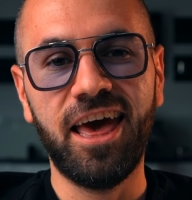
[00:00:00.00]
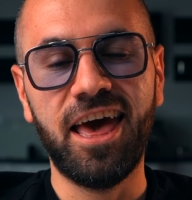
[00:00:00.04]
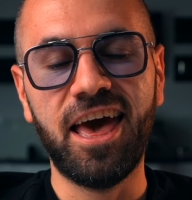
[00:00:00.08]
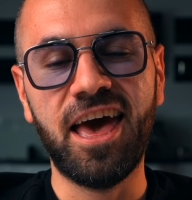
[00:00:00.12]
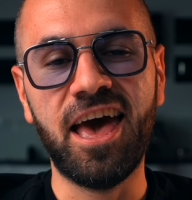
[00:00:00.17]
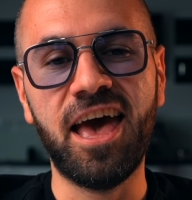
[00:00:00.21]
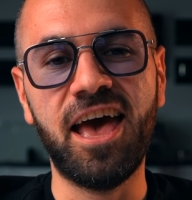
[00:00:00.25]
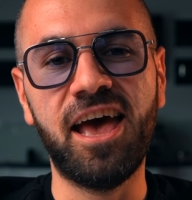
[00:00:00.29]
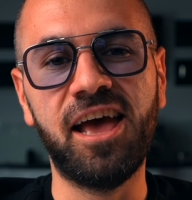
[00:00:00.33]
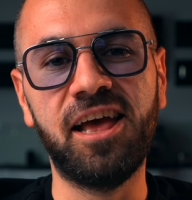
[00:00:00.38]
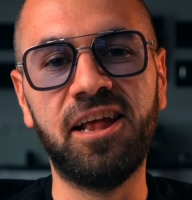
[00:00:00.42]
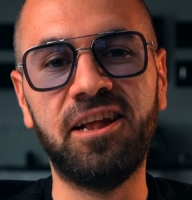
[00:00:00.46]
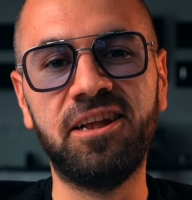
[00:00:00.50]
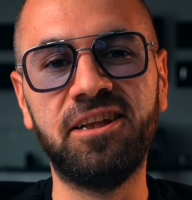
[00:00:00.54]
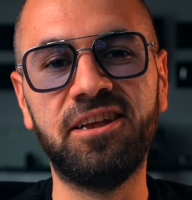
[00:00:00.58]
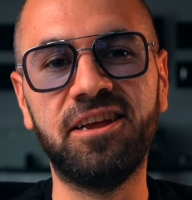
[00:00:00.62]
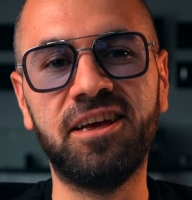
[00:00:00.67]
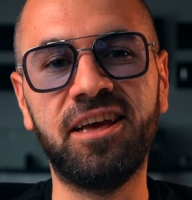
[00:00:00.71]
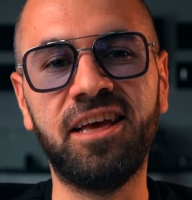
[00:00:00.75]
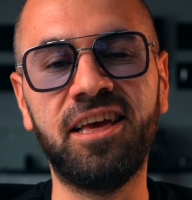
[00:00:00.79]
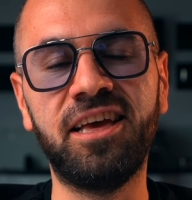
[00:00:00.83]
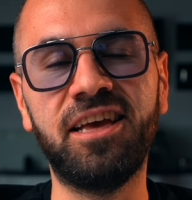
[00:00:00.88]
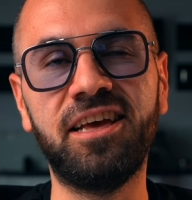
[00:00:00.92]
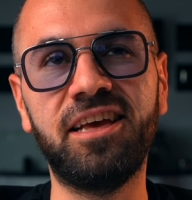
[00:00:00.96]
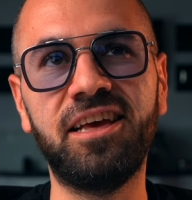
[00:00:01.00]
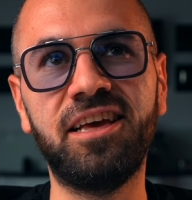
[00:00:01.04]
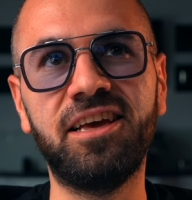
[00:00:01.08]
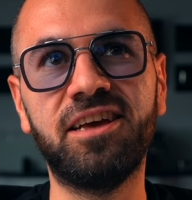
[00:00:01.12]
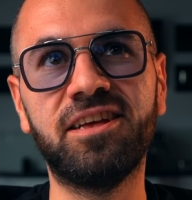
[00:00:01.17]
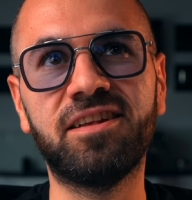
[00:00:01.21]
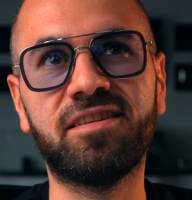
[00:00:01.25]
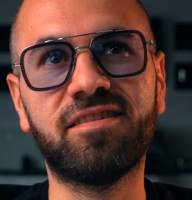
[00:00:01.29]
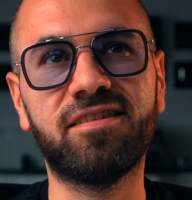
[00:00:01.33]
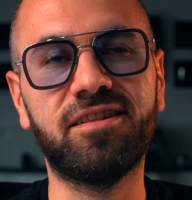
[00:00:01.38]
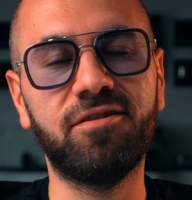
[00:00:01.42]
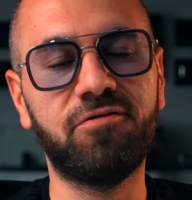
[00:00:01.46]
And uh,
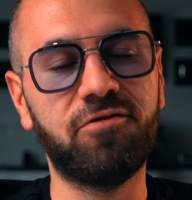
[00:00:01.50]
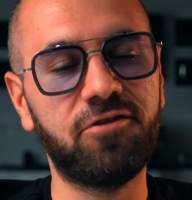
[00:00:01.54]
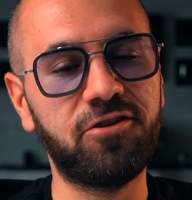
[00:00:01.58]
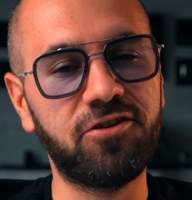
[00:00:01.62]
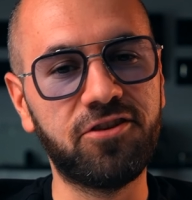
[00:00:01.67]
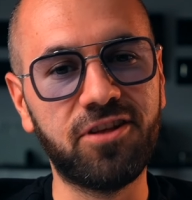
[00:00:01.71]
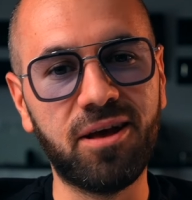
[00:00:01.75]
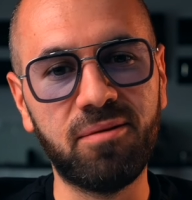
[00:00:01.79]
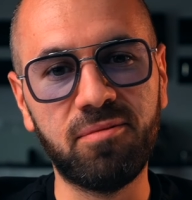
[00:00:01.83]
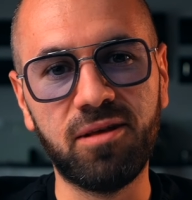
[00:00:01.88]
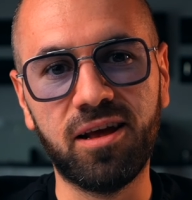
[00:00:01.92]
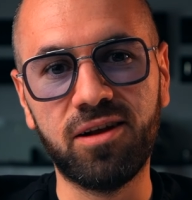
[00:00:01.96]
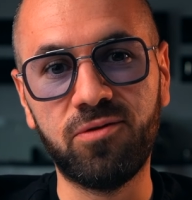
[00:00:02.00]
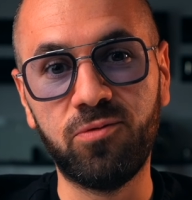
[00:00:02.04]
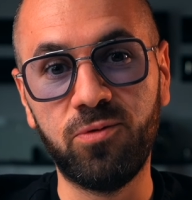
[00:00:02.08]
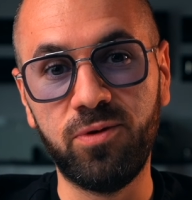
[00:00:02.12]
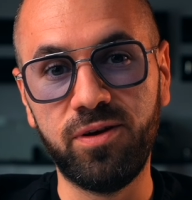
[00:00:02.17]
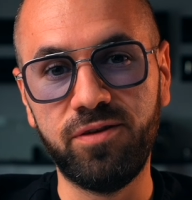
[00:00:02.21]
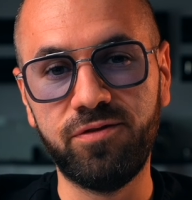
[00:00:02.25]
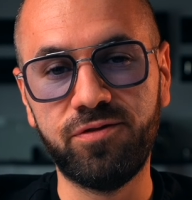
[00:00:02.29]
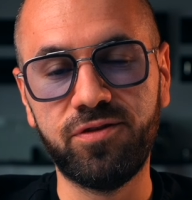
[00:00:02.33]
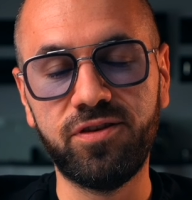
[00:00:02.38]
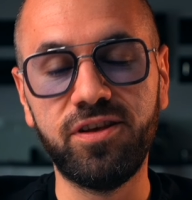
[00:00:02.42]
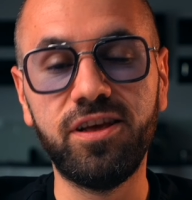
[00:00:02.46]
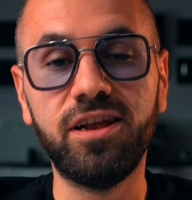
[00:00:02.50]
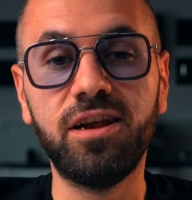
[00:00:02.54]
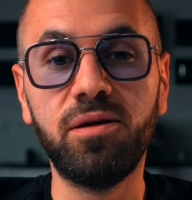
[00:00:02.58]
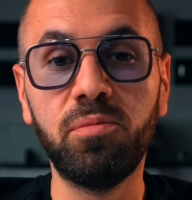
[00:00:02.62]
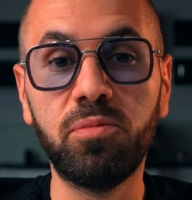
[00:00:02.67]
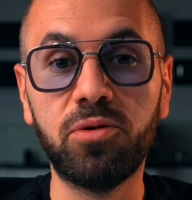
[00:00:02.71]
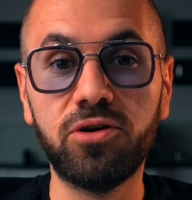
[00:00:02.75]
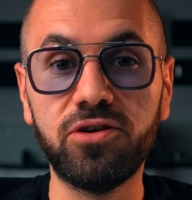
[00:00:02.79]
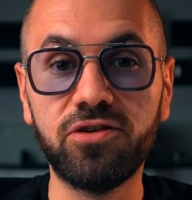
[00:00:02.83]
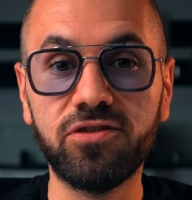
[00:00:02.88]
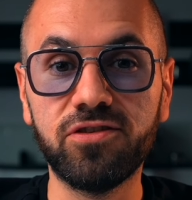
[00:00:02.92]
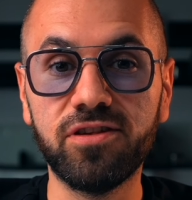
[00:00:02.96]
it's the first time that we've seen in
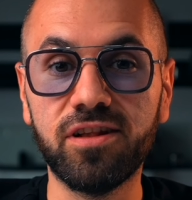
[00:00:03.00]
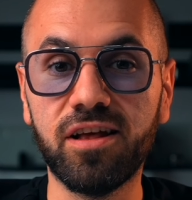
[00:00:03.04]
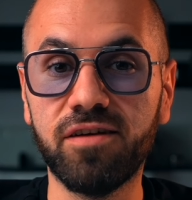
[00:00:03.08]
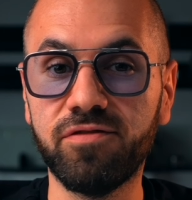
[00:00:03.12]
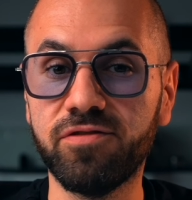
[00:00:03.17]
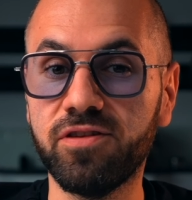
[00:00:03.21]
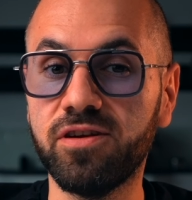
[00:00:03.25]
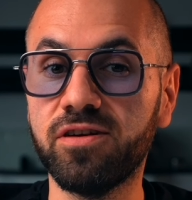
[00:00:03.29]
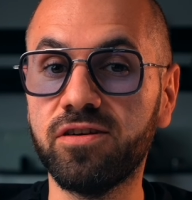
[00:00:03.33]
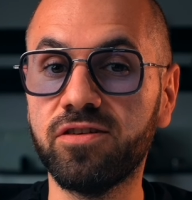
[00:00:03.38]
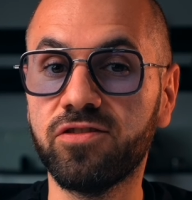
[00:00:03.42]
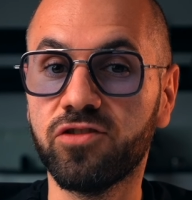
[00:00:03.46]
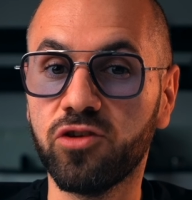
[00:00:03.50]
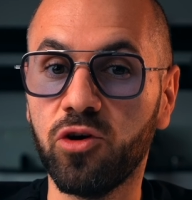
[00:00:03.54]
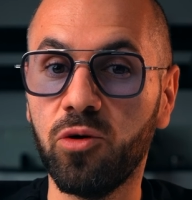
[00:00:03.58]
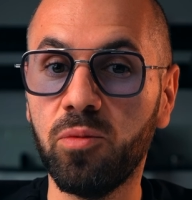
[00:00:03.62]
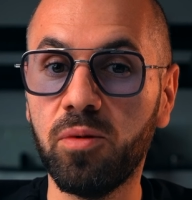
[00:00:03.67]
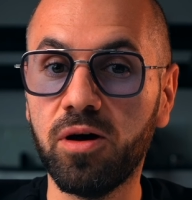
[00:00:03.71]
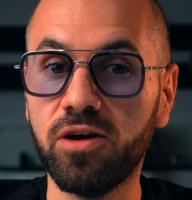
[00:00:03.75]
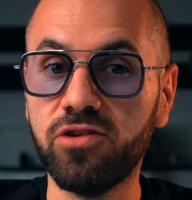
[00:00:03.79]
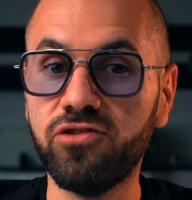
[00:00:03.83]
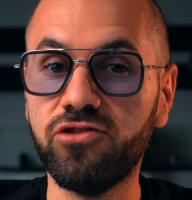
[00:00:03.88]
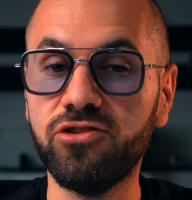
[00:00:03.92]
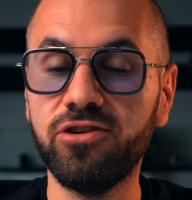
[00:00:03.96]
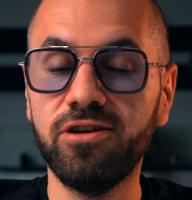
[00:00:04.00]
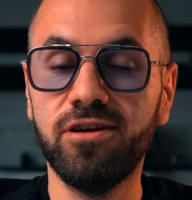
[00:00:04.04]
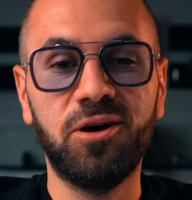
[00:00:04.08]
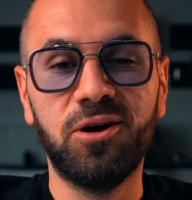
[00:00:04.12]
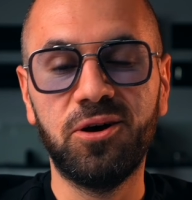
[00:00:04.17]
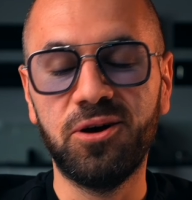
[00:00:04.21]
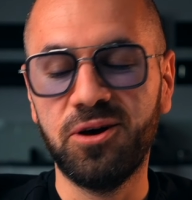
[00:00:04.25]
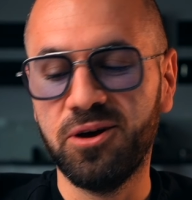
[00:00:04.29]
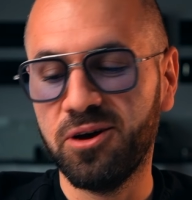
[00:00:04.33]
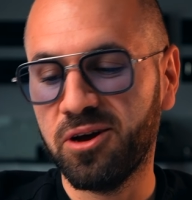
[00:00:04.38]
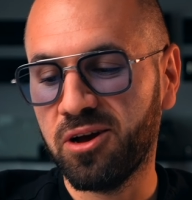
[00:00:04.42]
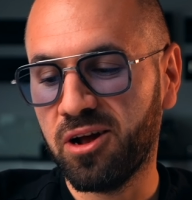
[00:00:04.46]
person after so much
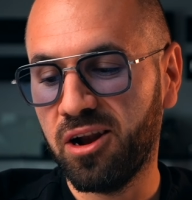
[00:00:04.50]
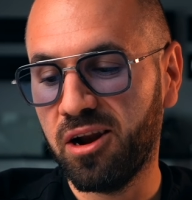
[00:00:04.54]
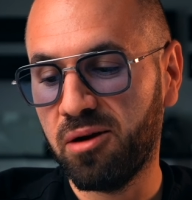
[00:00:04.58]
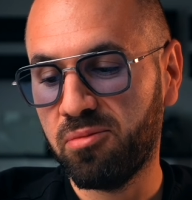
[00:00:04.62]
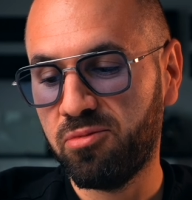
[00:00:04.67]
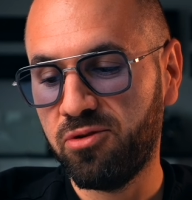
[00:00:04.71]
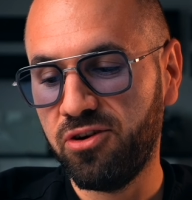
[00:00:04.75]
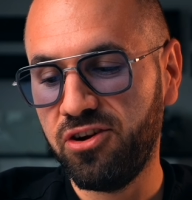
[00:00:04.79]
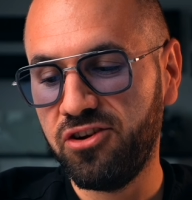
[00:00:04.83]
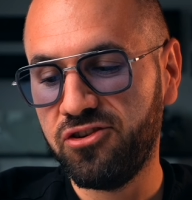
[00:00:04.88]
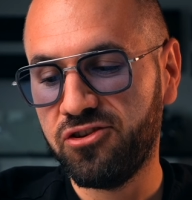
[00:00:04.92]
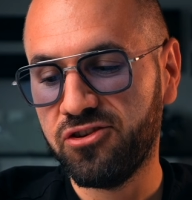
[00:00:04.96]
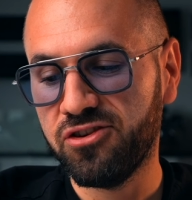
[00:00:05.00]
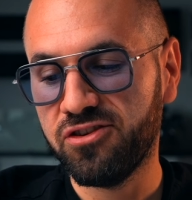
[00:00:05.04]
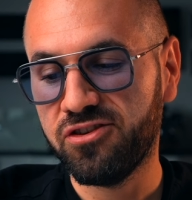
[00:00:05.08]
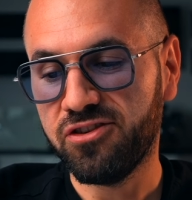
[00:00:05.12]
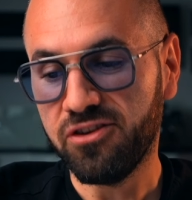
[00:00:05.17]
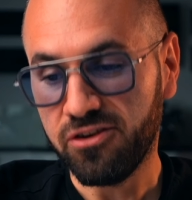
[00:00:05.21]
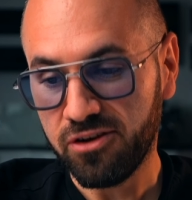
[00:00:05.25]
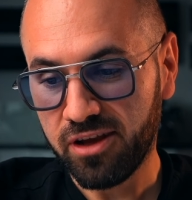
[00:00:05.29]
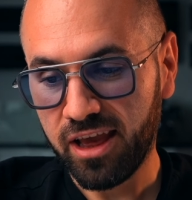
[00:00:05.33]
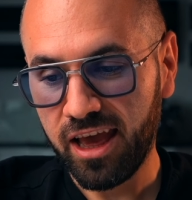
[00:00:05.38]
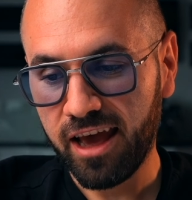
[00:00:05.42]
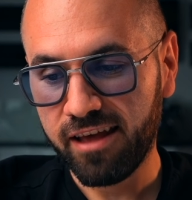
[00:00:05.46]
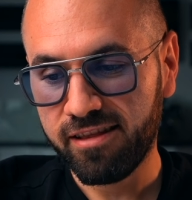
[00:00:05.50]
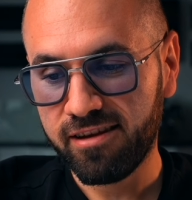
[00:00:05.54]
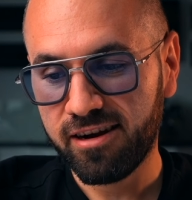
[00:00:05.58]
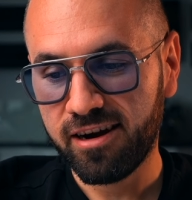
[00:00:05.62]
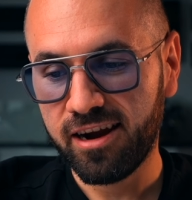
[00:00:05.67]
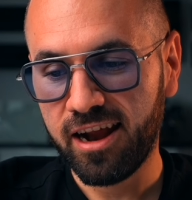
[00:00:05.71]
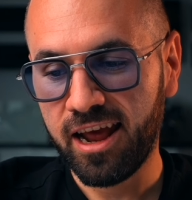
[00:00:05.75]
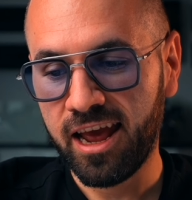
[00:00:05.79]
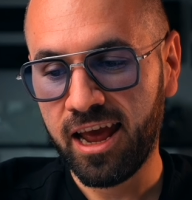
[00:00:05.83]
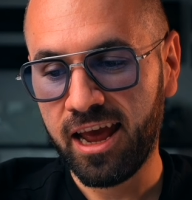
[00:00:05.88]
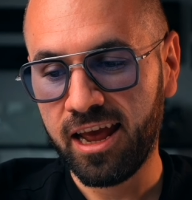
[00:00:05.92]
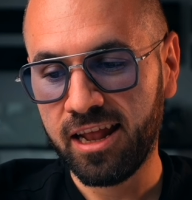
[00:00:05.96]
uh, collaborations together,
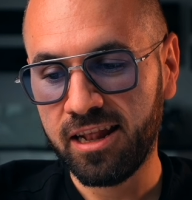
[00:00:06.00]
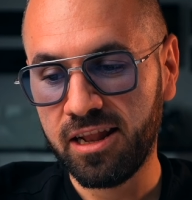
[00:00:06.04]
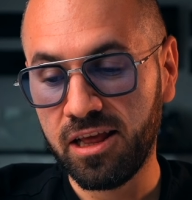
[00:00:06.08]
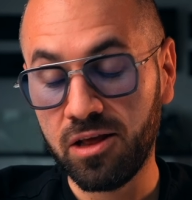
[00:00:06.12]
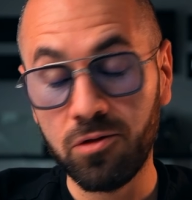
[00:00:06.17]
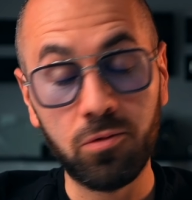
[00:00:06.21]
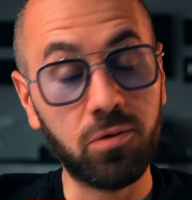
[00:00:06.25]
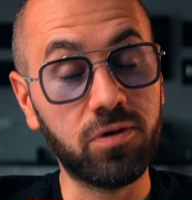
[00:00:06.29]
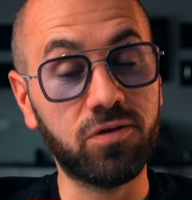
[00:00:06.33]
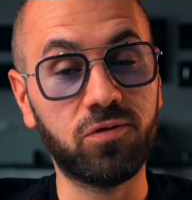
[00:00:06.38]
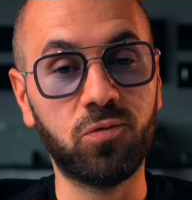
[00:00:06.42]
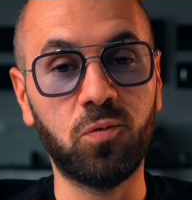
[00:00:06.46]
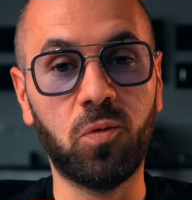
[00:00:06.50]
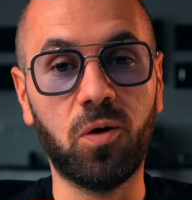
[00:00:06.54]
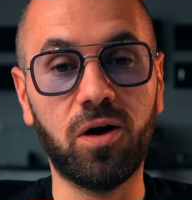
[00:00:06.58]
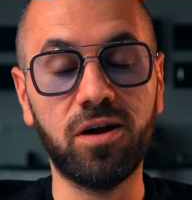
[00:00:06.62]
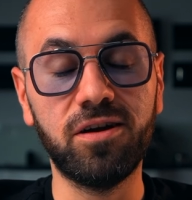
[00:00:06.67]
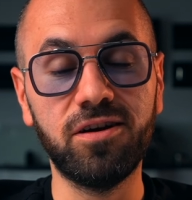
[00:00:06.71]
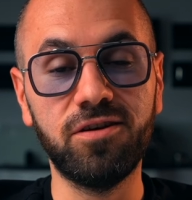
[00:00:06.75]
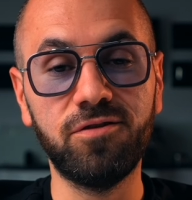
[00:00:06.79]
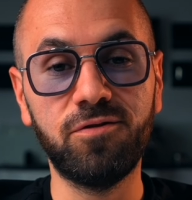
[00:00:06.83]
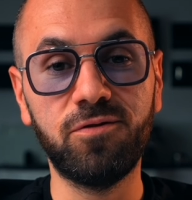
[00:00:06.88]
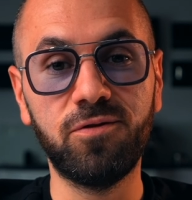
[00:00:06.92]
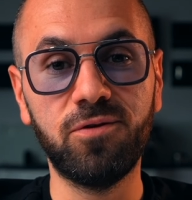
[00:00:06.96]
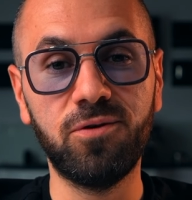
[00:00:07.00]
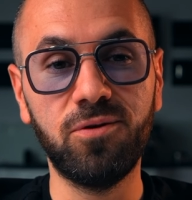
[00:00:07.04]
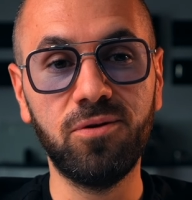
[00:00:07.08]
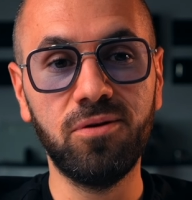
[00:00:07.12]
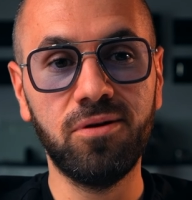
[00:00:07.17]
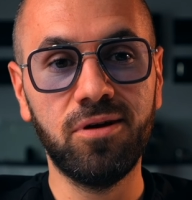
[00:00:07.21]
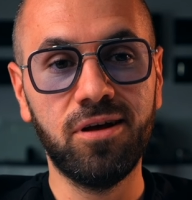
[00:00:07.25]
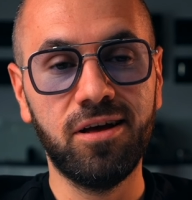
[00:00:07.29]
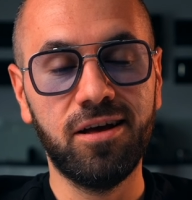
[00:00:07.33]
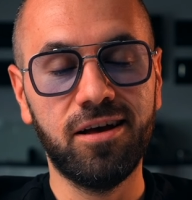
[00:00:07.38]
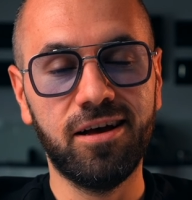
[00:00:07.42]
and it was wonderful.